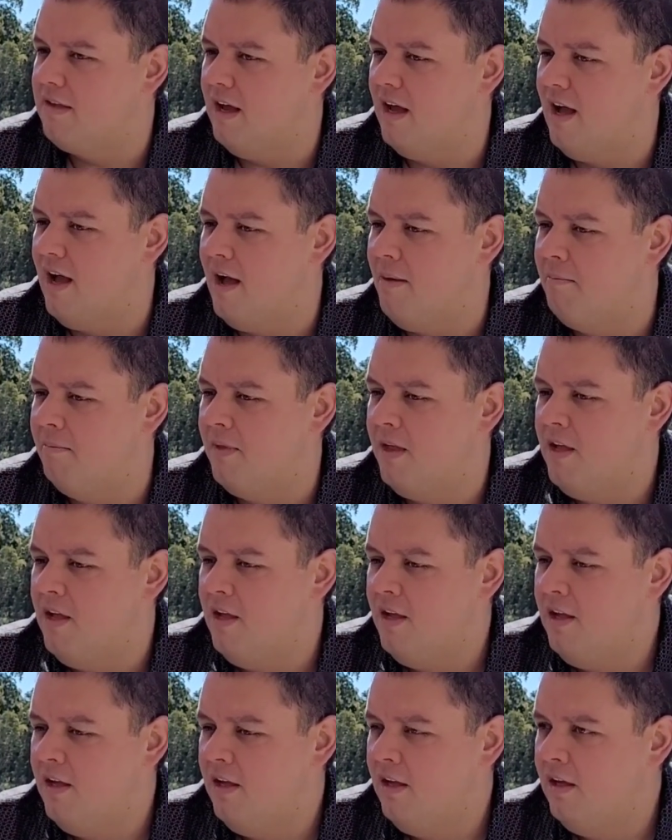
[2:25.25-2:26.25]

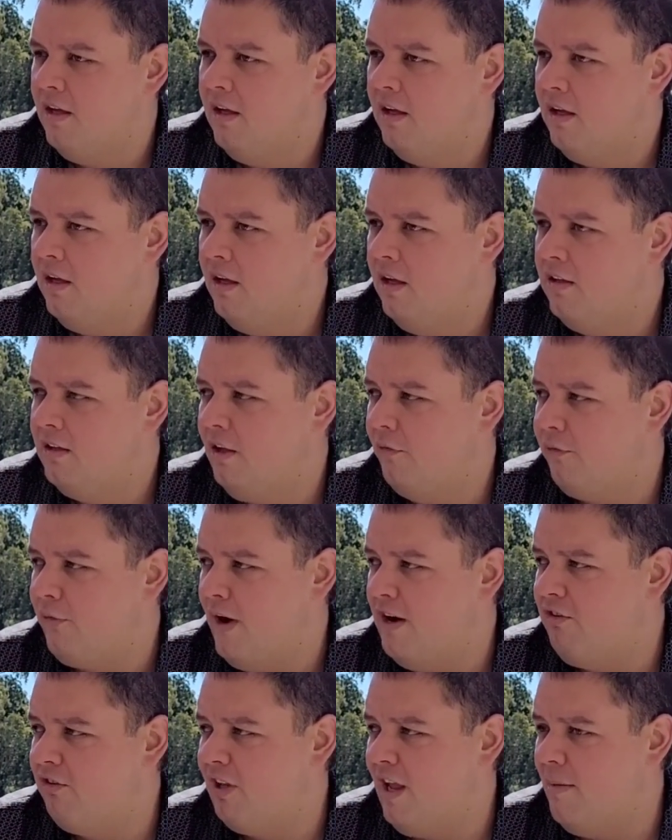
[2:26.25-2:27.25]
The
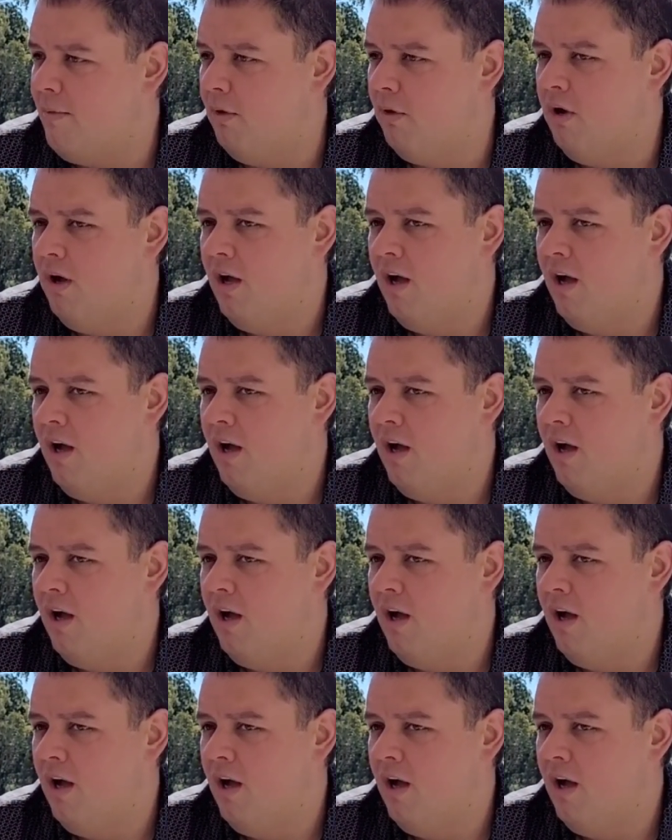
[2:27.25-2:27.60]
French table.